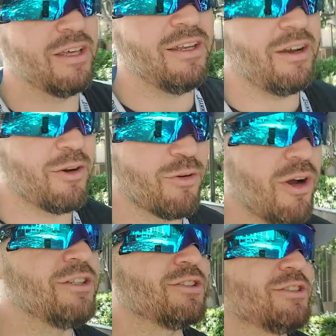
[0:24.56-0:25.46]
to get Aaron
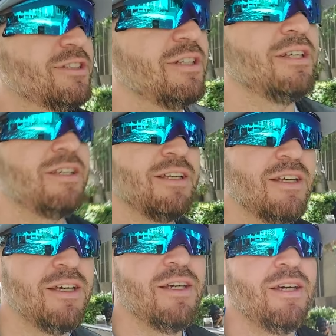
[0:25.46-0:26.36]
Rodgers.
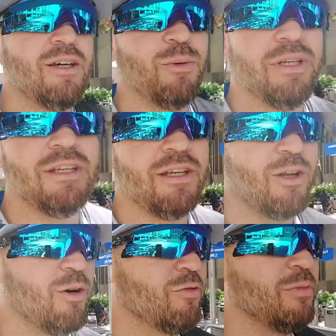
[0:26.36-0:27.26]
We didn't
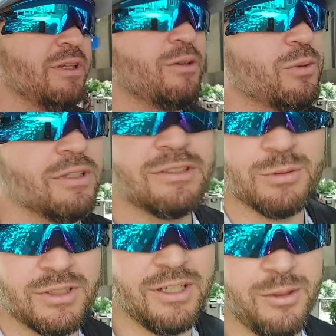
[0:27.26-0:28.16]
know if Malik Willis
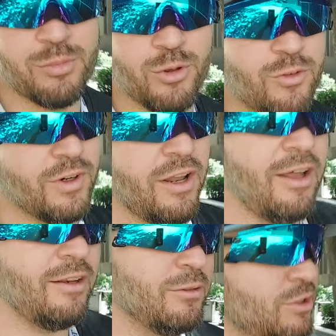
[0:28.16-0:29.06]
was going to improve or
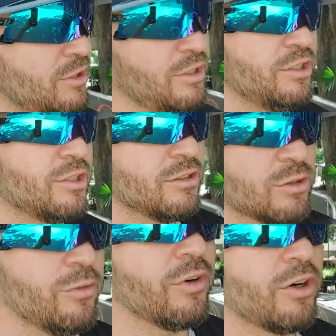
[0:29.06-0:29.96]
not, which
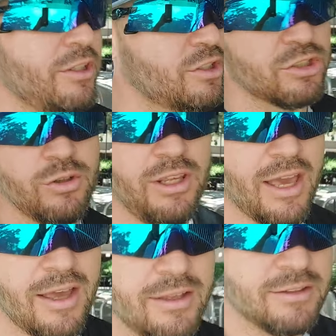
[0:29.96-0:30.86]
so far he's shown he
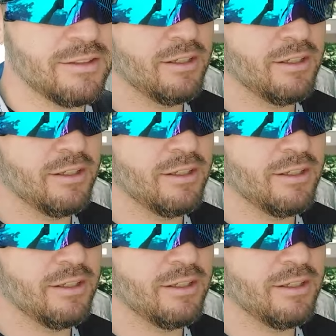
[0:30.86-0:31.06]
has.